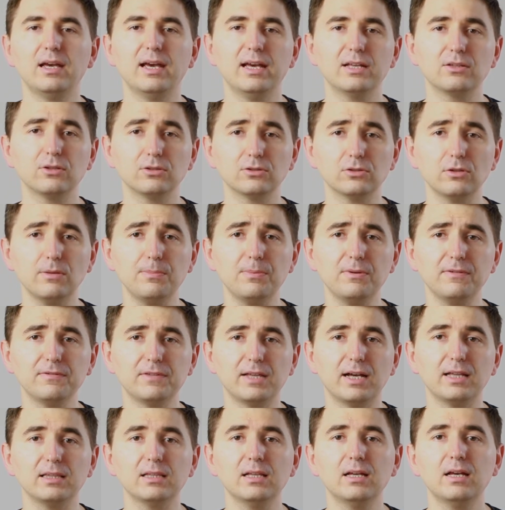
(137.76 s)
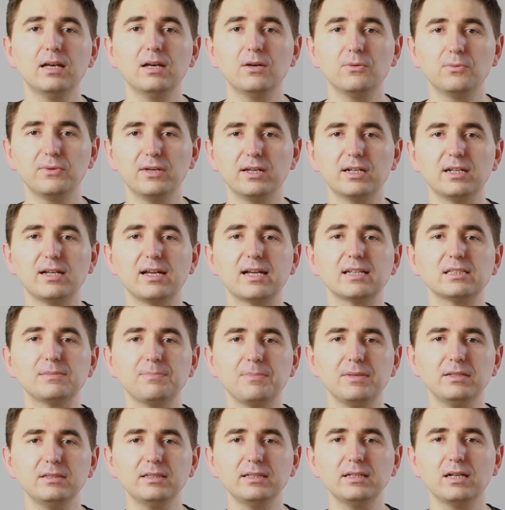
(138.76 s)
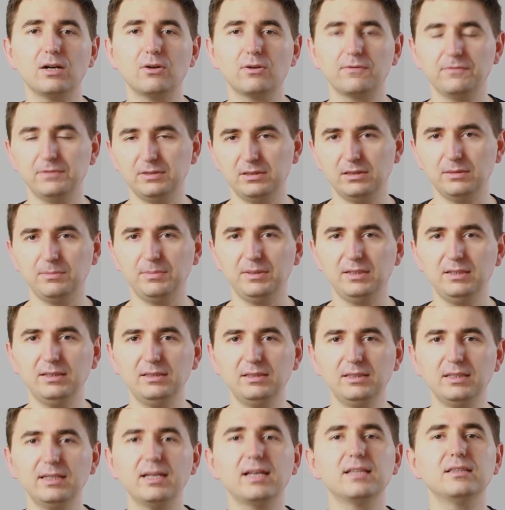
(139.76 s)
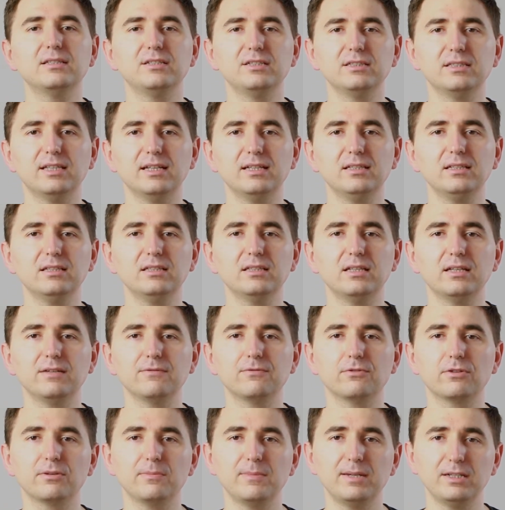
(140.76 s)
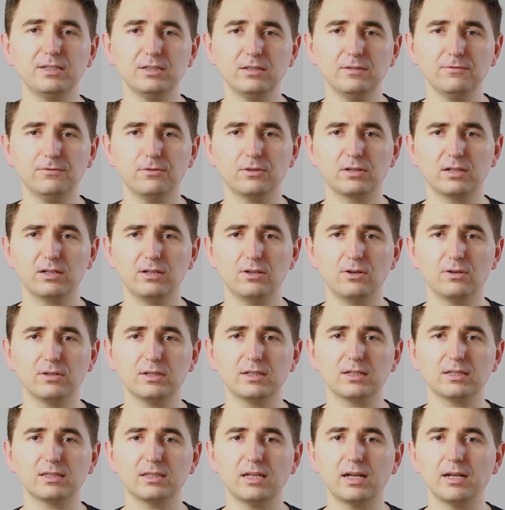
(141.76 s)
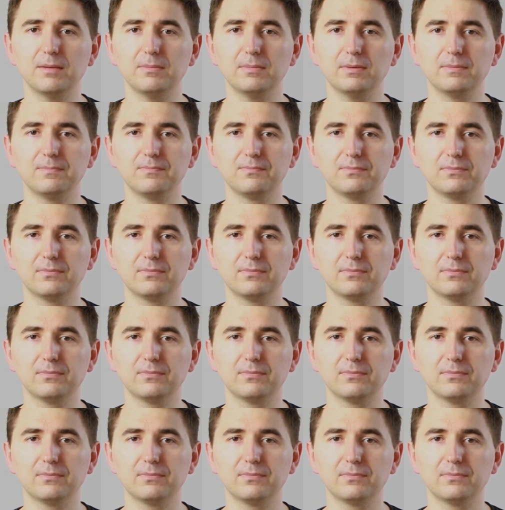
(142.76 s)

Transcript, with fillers: And on top of that, we are expanding our visibility and retaining the information for a longer time.